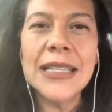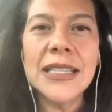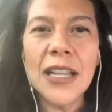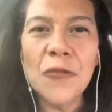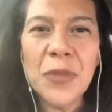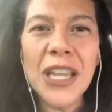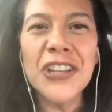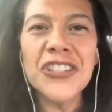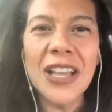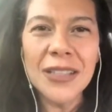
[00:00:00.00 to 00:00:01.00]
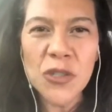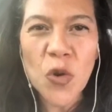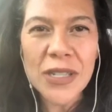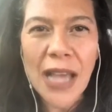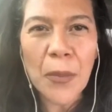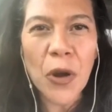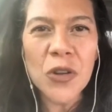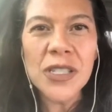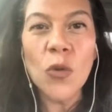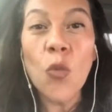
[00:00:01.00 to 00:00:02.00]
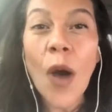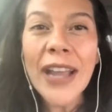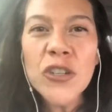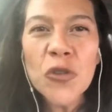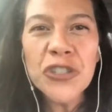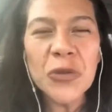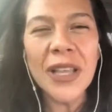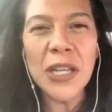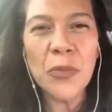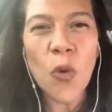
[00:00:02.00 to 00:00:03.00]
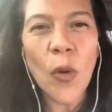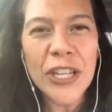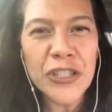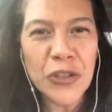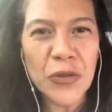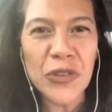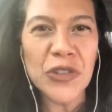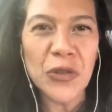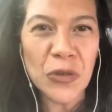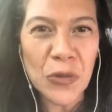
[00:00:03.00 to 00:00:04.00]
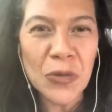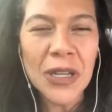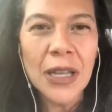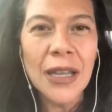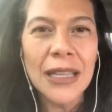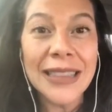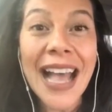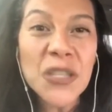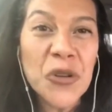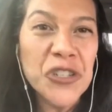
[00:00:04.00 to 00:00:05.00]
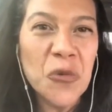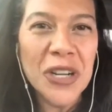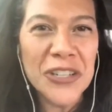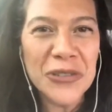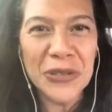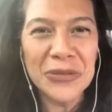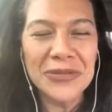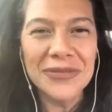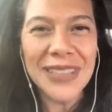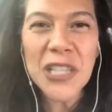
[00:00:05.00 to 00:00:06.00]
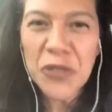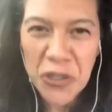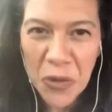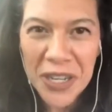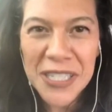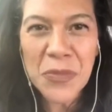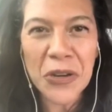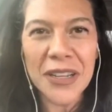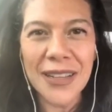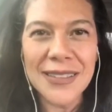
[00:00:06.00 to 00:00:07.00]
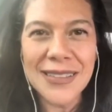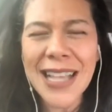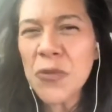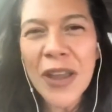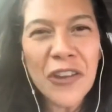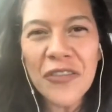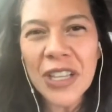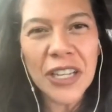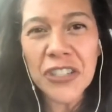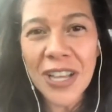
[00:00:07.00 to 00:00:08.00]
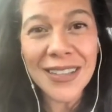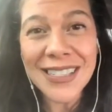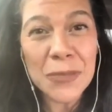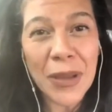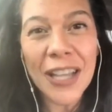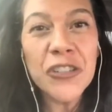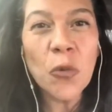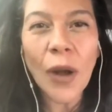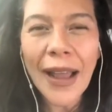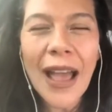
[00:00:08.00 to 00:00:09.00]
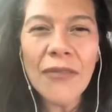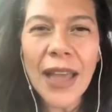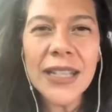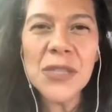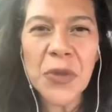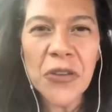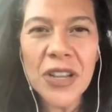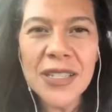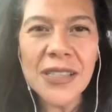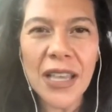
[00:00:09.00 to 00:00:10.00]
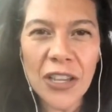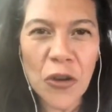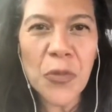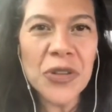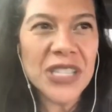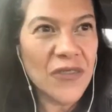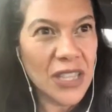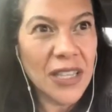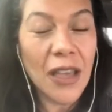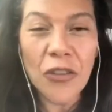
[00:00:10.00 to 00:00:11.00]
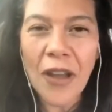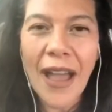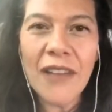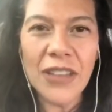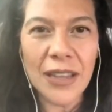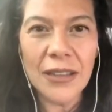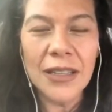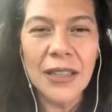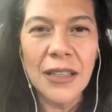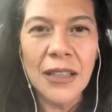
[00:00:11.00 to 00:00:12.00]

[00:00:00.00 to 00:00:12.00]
instead of being jealous towards that person, why don't you let it point you to, that's what you want to do. That's what you want to experience. That's why you're feeling jealous, because you want to have that experience that you're perceiving the other having.